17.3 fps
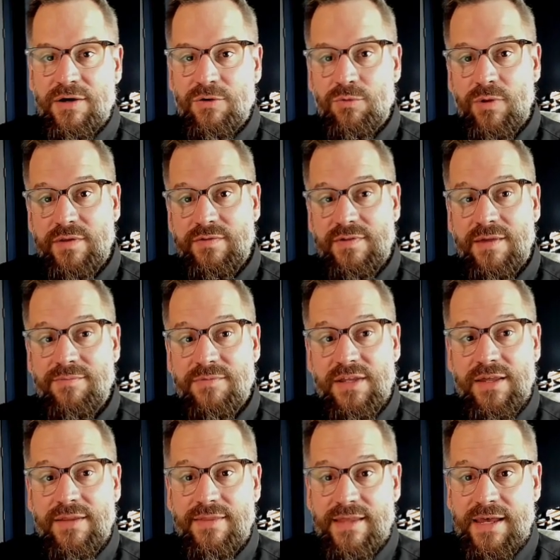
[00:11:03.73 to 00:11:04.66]
once I'm
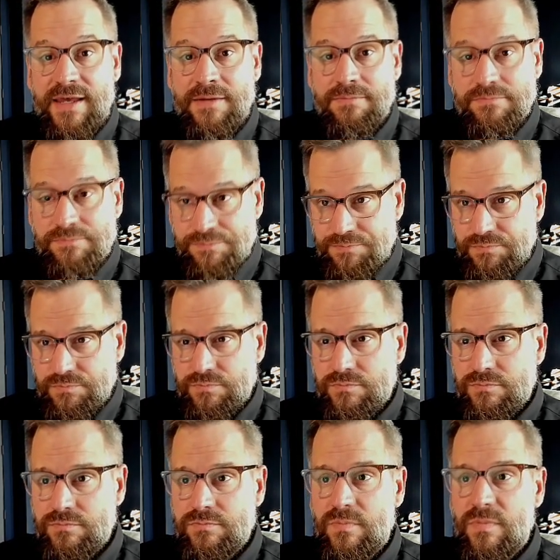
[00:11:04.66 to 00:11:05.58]
done that,
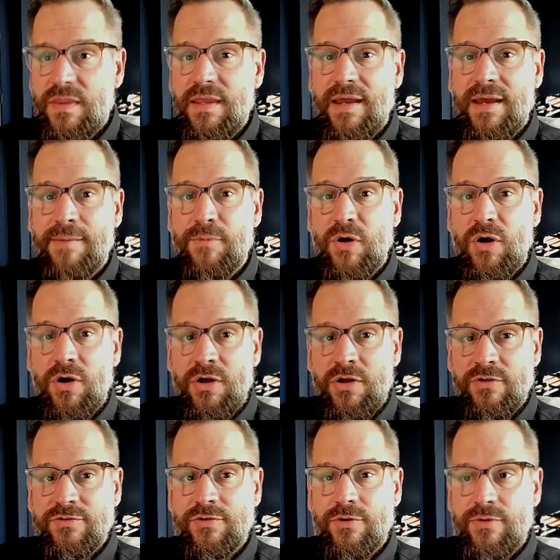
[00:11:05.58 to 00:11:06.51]
I'm
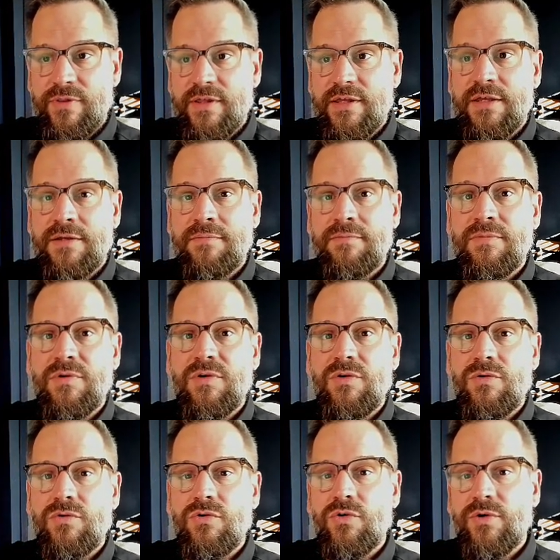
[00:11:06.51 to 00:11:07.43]
also then
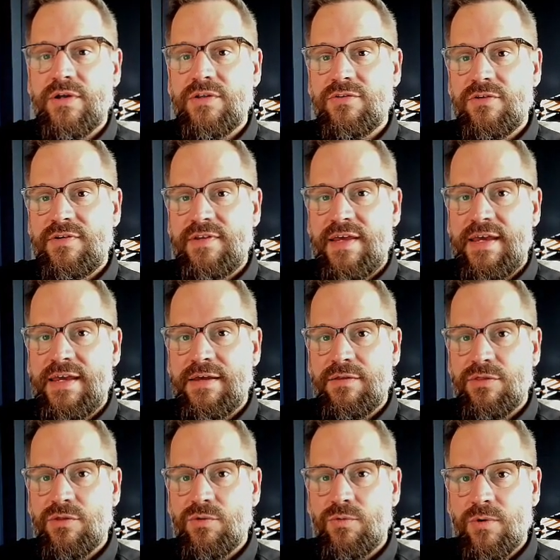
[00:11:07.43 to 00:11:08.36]
going to take
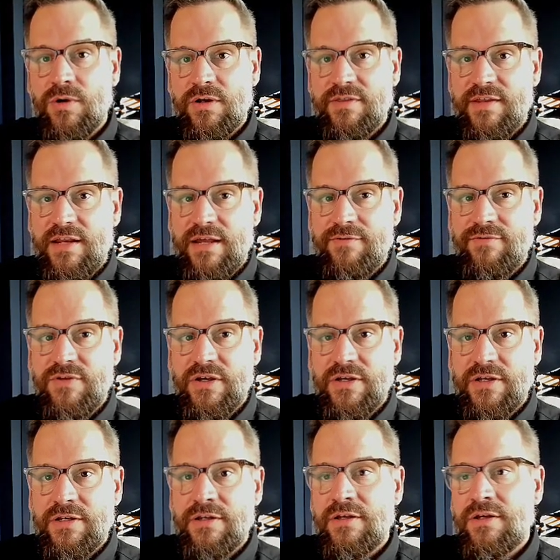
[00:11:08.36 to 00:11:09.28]
the work that I've
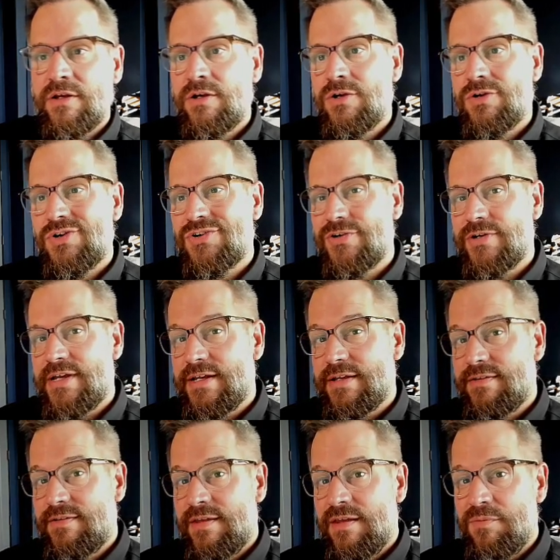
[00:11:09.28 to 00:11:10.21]
done, create a
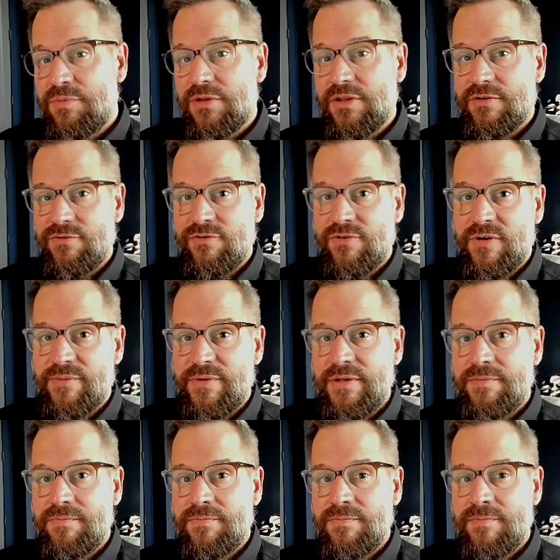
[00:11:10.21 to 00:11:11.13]
template from it,
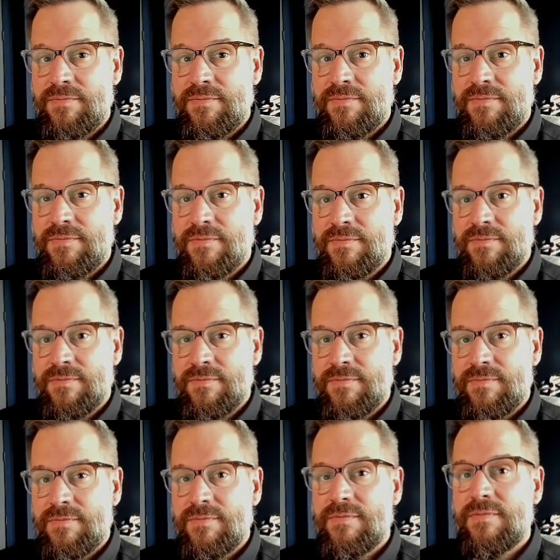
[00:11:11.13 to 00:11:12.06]

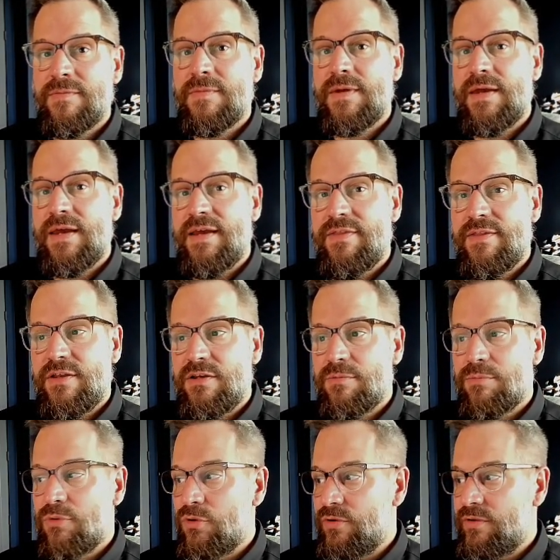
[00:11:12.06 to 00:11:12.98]
and then
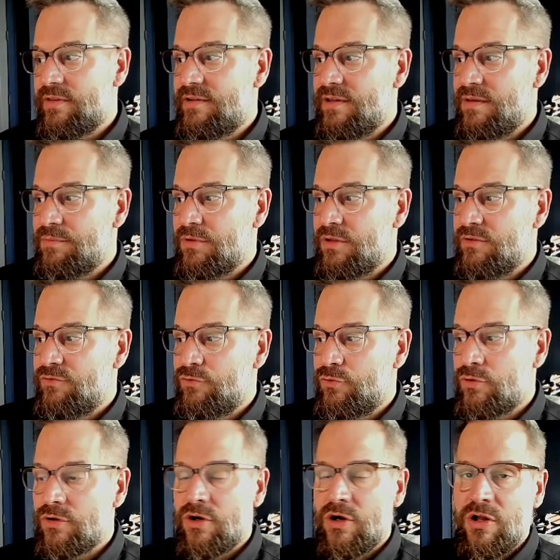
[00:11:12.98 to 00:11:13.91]
deploy the template
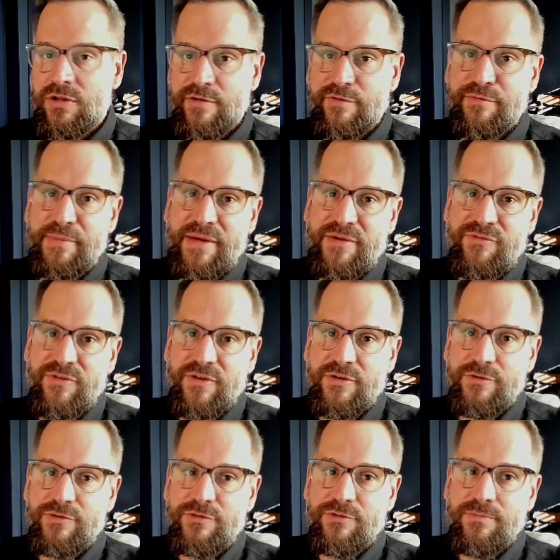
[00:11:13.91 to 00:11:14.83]
for all of my
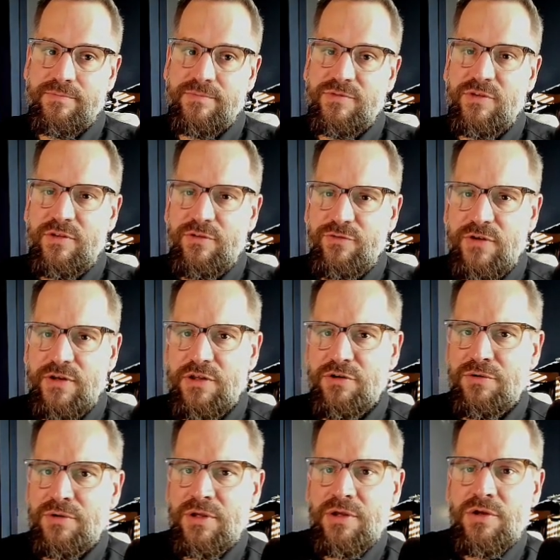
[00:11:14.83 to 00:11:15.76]
fillers. So this
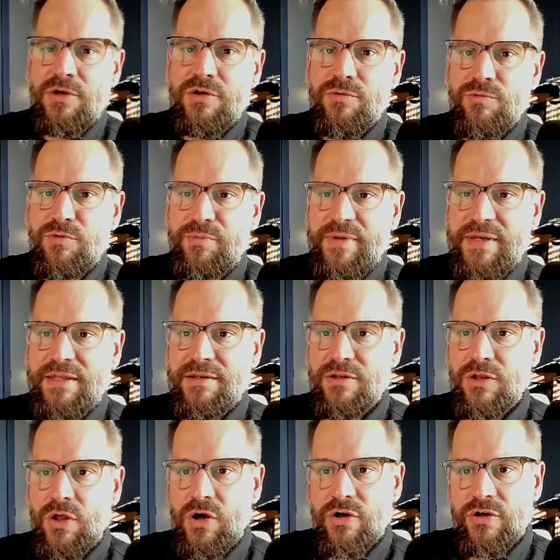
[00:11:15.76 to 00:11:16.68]
video will be
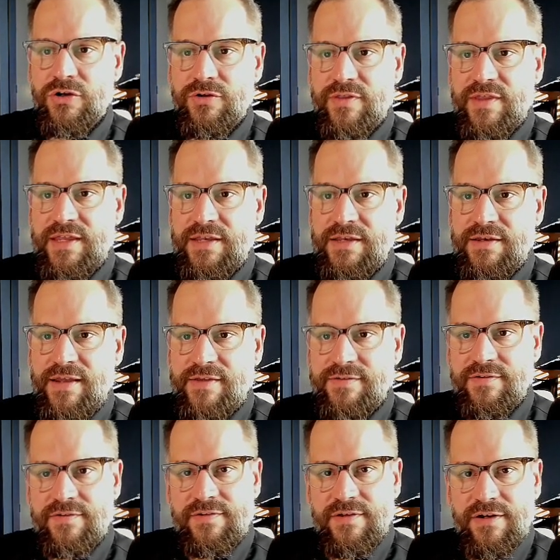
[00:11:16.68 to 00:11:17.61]
longer than
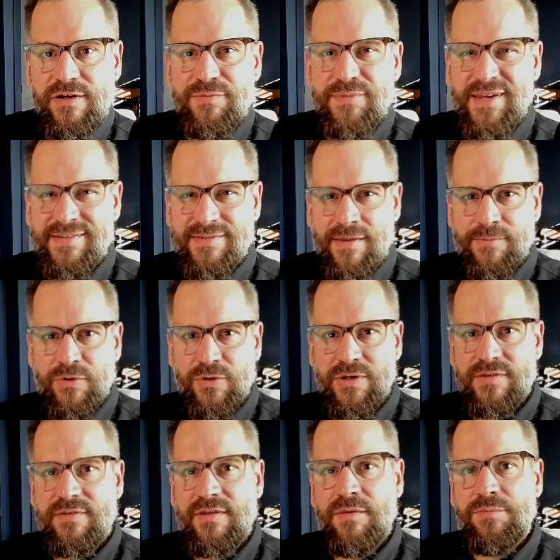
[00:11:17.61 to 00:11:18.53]
necessary because I'm going to
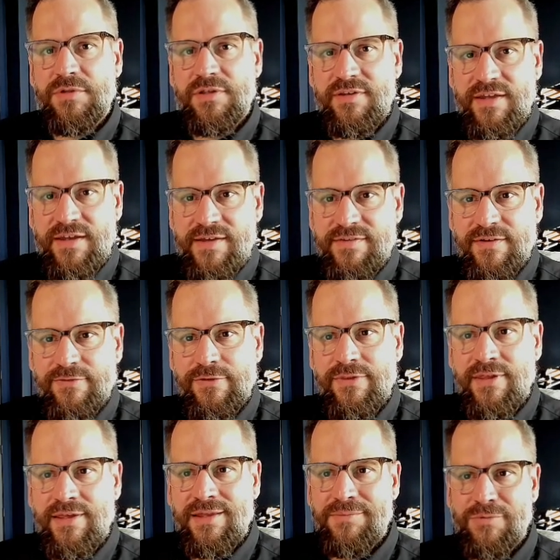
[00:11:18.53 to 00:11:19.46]
templatize
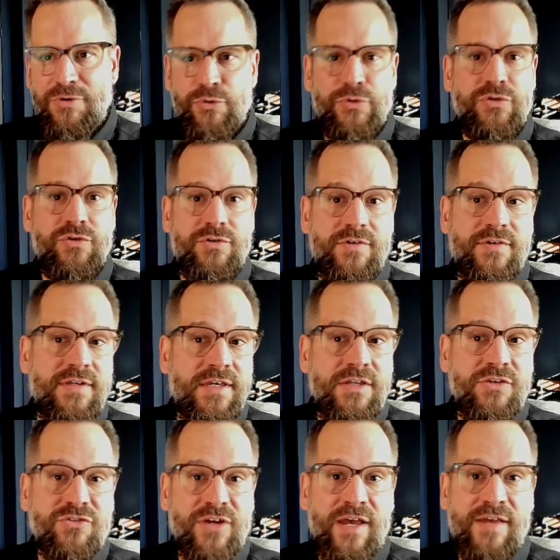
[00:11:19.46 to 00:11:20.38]
everything. I'm going to
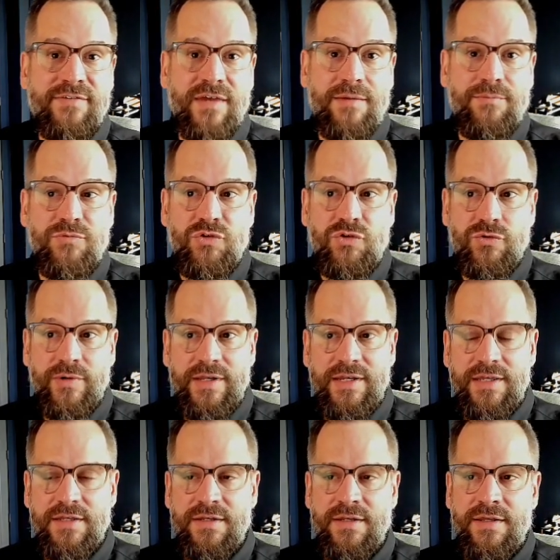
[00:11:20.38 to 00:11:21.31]
teach as I'm doing
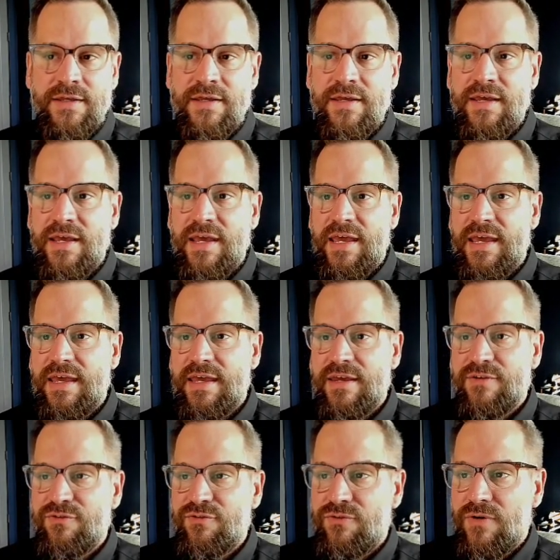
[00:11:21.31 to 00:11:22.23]
it.
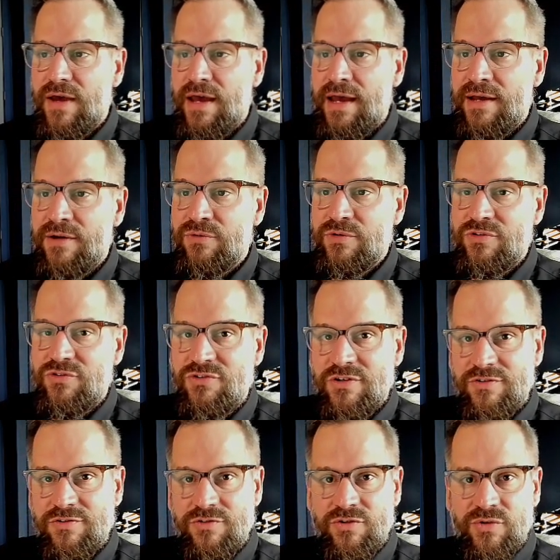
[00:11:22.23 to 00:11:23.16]
If I was
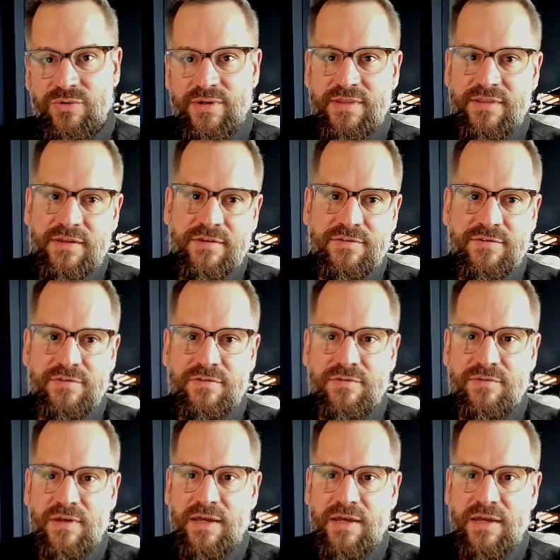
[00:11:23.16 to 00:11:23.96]
just doing this